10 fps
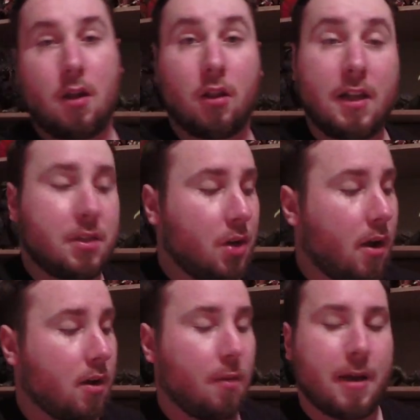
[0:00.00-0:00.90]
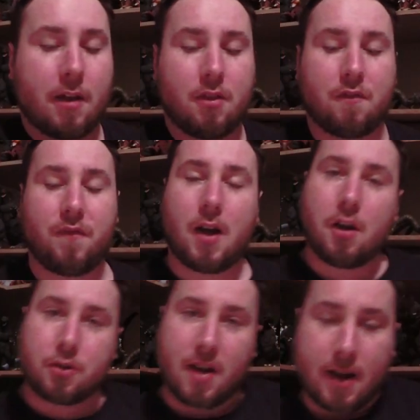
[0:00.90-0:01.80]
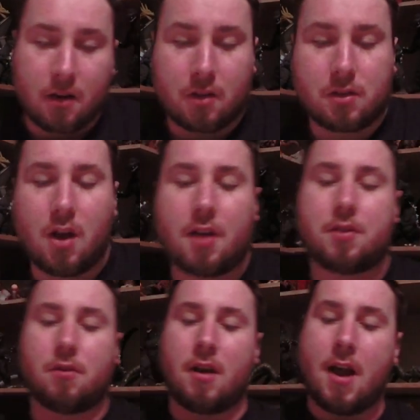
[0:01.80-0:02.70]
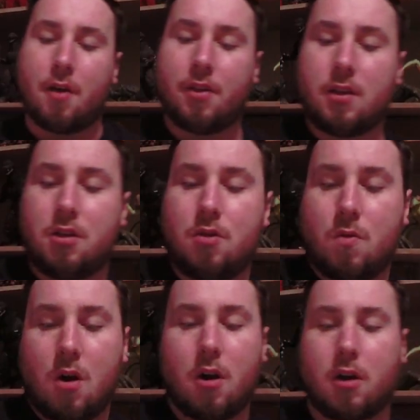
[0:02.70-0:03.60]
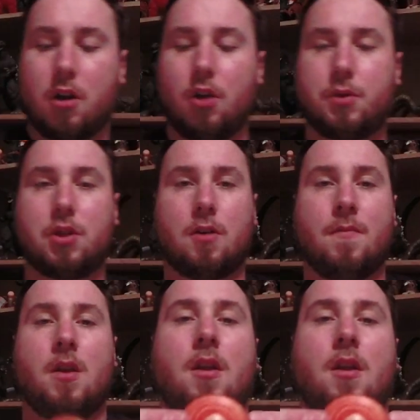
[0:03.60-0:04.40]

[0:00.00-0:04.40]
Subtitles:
Let's talk about the fire dragon and the saucer now that you are closer.